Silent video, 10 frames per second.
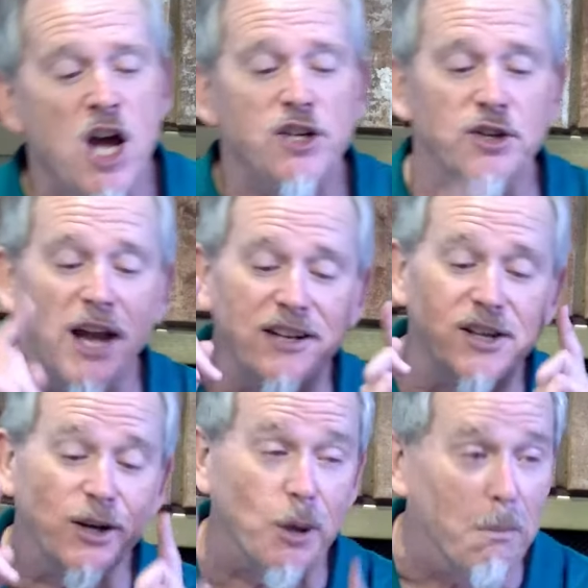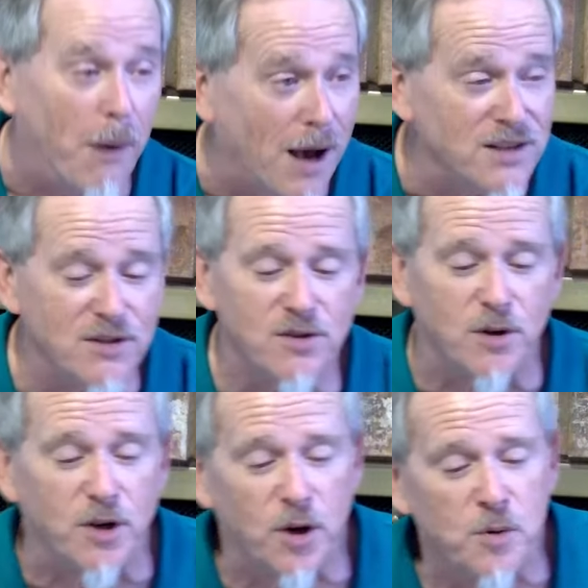Do not tell your bosses or
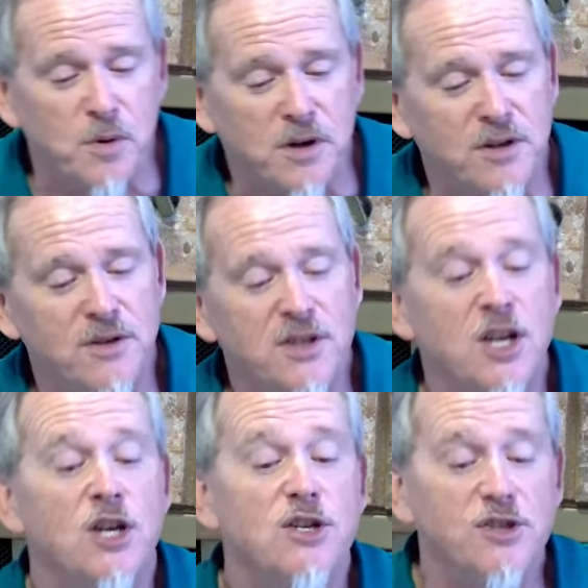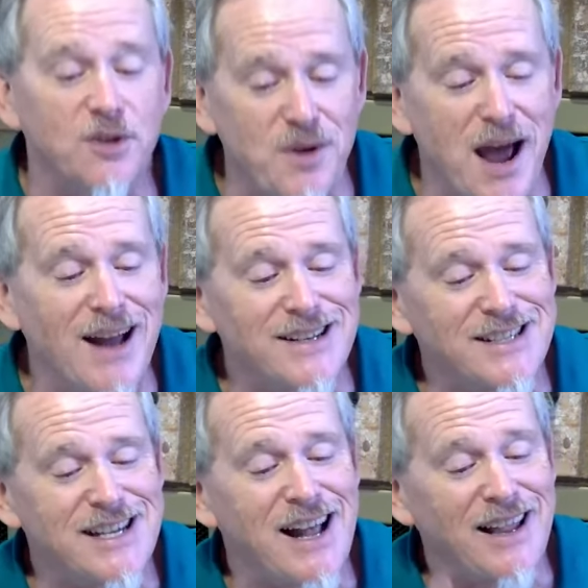coworkers. Do not
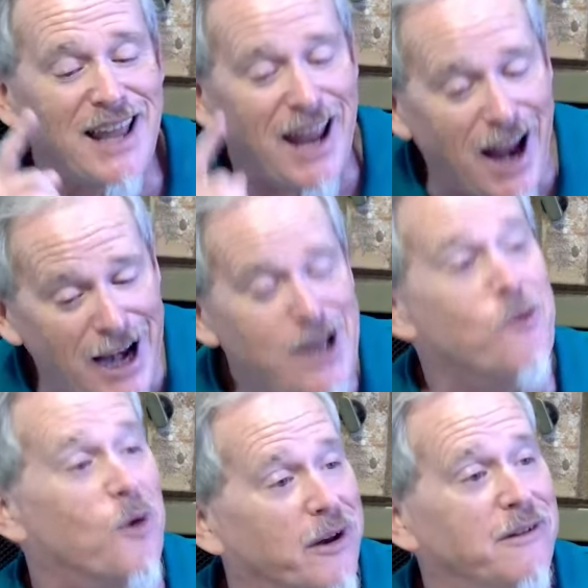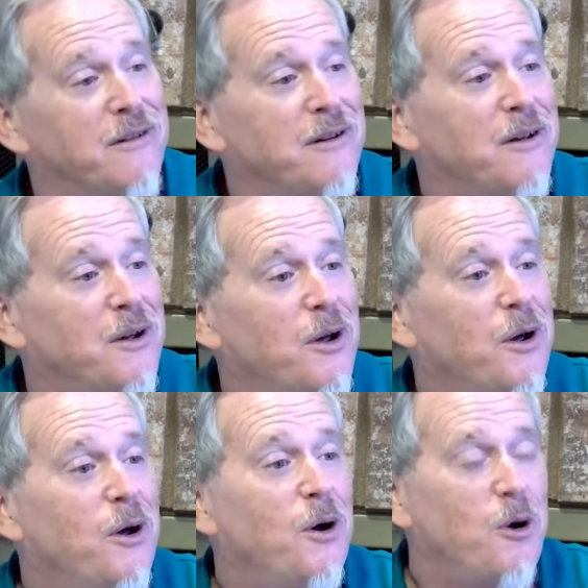tell anyone
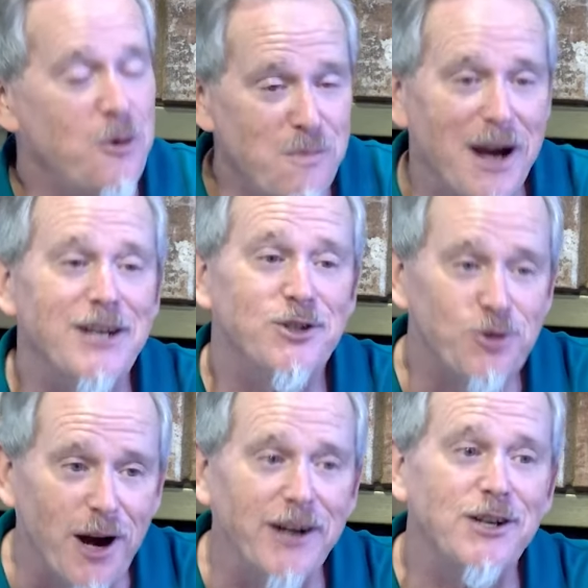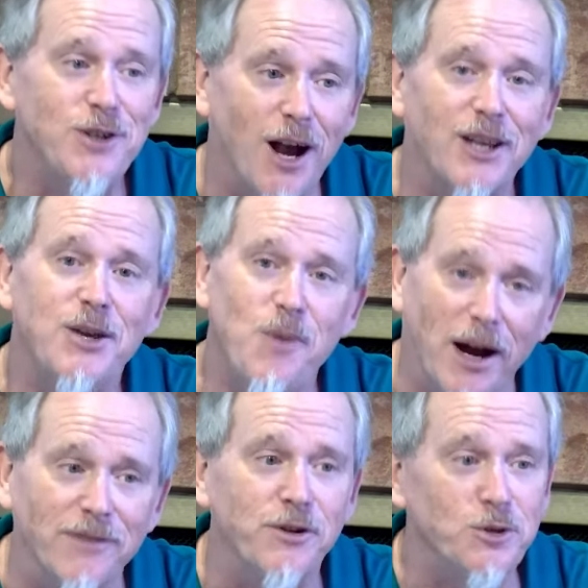who might try to talk you out
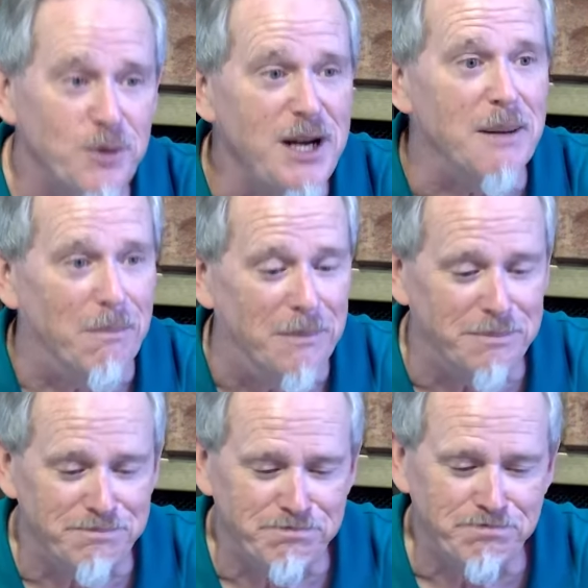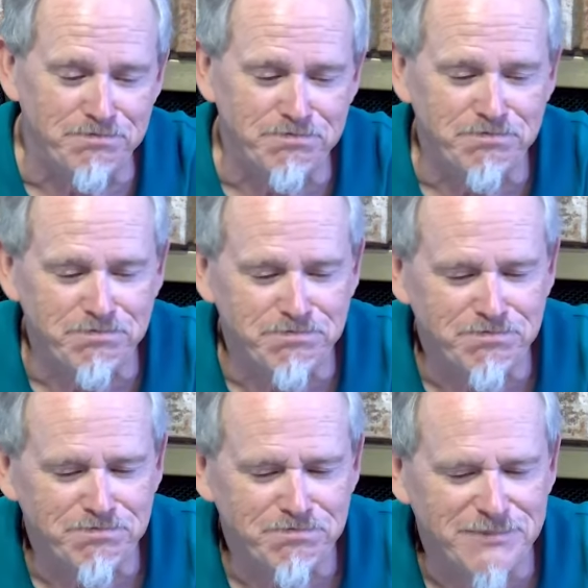of your dream.
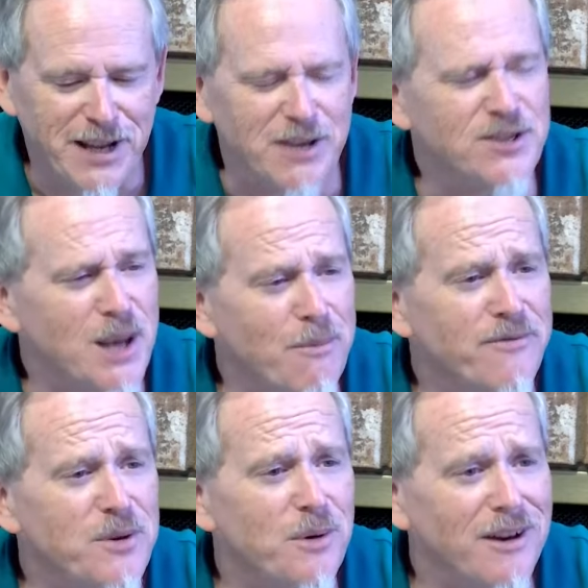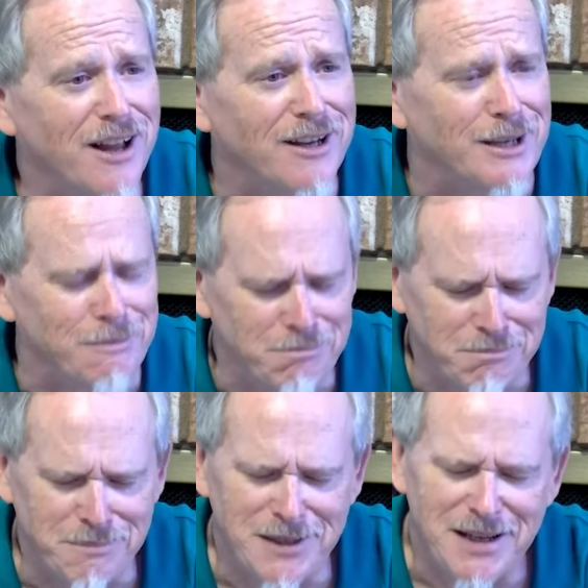Now, some of you are lucky.
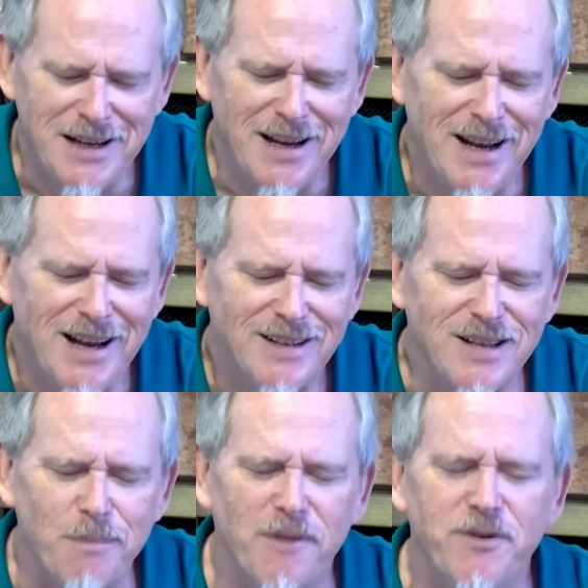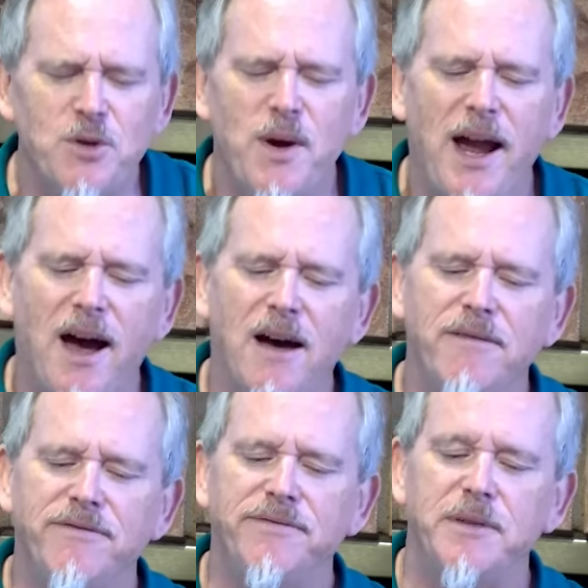Some of you
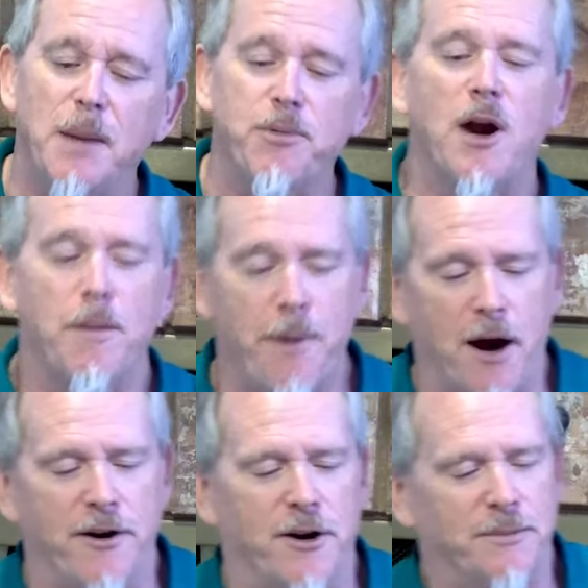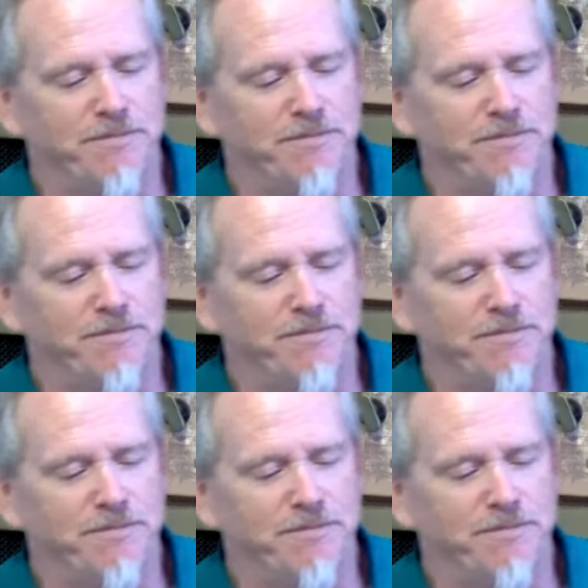have a prayer partner.